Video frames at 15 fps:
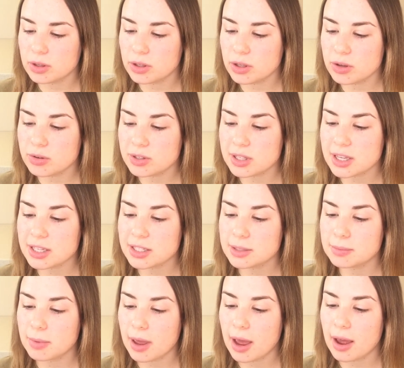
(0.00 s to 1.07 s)
use
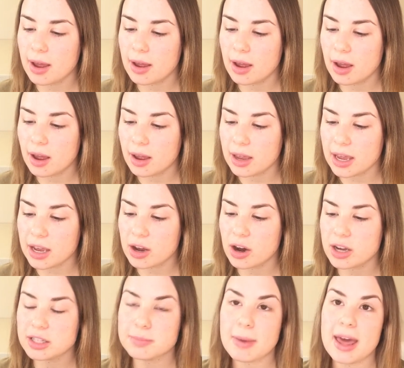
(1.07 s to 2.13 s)
this It
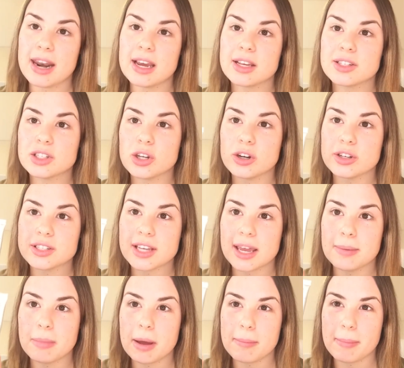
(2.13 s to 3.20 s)
Cosmetics Your
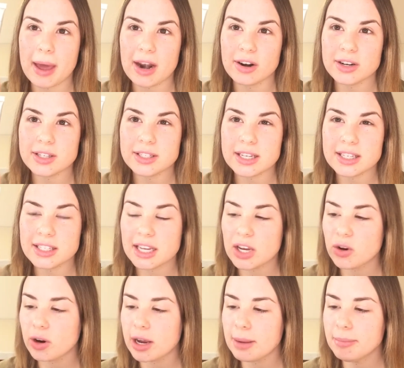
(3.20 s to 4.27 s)
Skin But Better CC
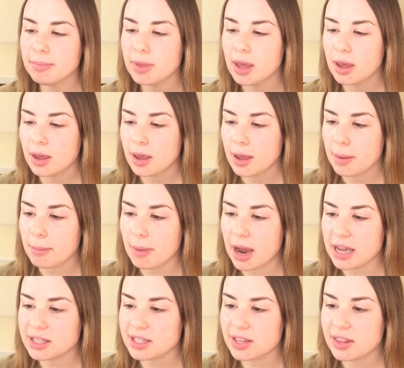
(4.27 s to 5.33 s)
Cream.
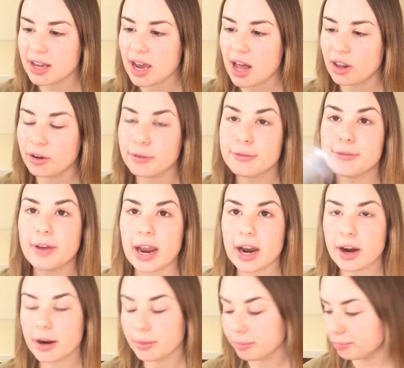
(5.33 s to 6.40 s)
Mine's in the color
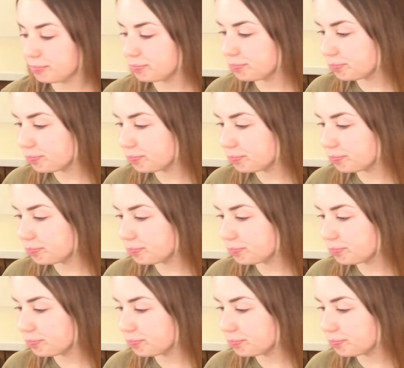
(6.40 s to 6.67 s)
Fair.